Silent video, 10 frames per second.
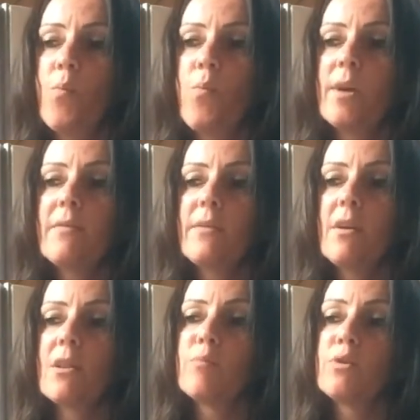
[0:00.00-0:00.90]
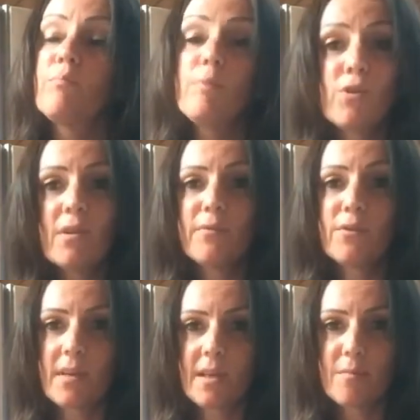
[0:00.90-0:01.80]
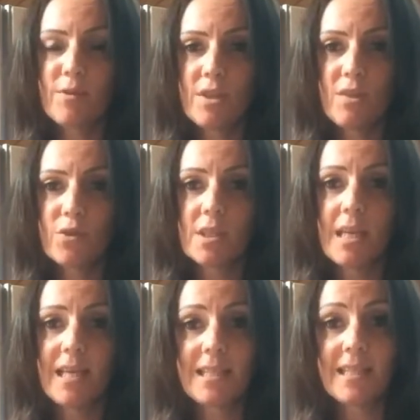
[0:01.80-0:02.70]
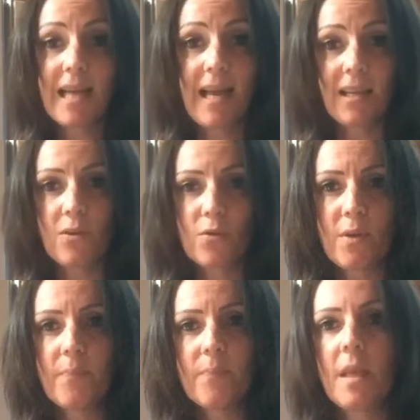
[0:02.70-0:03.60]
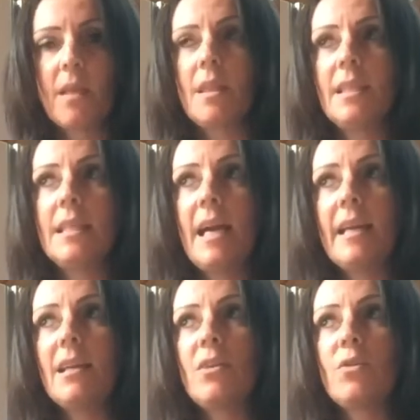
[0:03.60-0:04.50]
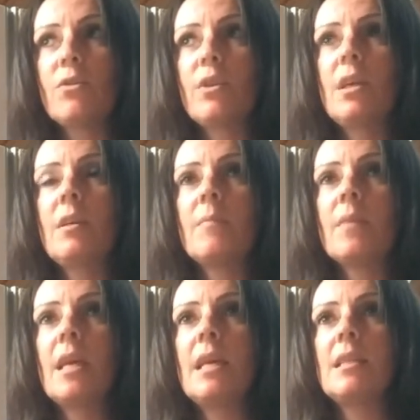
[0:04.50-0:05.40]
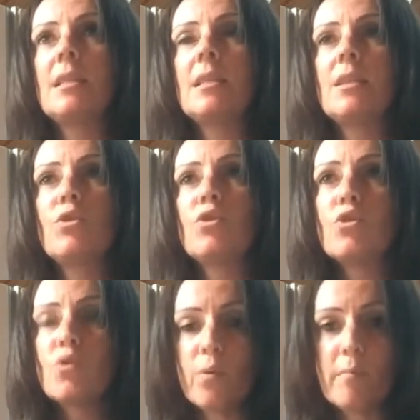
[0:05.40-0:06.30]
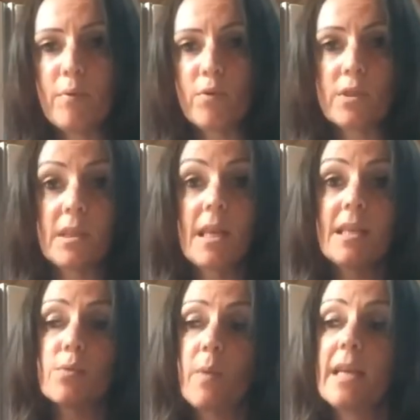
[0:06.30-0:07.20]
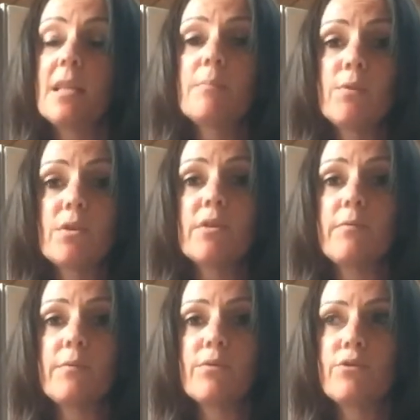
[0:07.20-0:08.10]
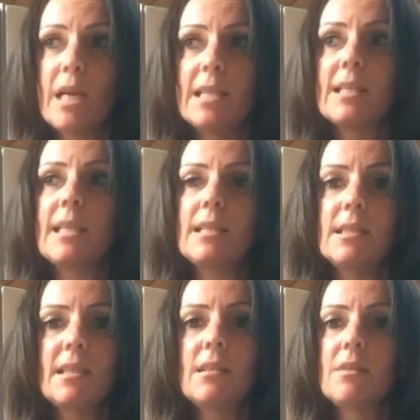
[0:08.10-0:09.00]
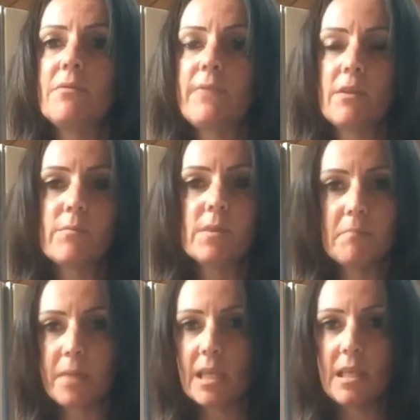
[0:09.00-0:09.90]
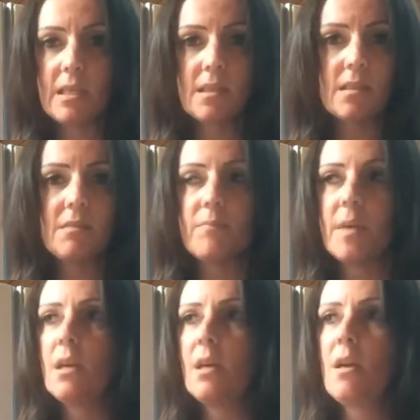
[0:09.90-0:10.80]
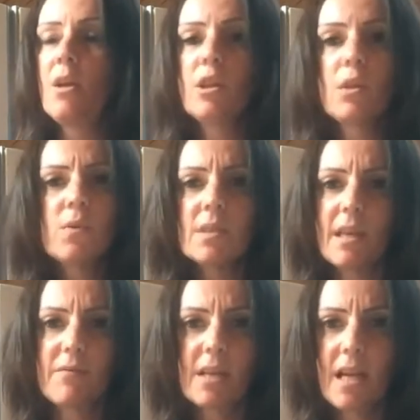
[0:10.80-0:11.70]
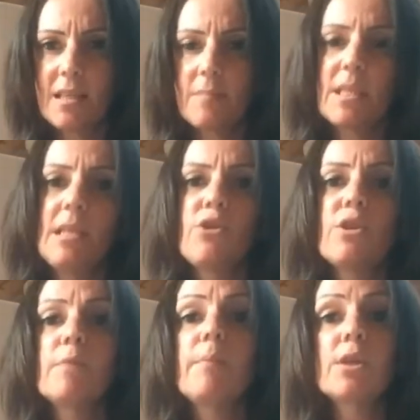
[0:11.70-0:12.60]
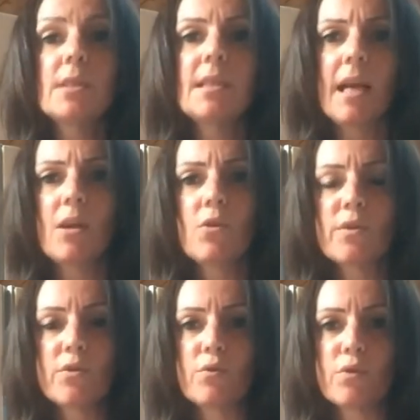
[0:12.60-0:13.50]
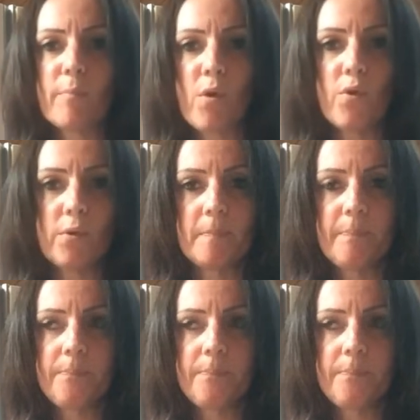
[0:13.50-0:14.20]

One of the other most beautiful things about Jane Austen is the dialogue. The dialogue is so important, and it's why these books have translated into films and plays and loads of different adaptations, because the dialogue is so spot on.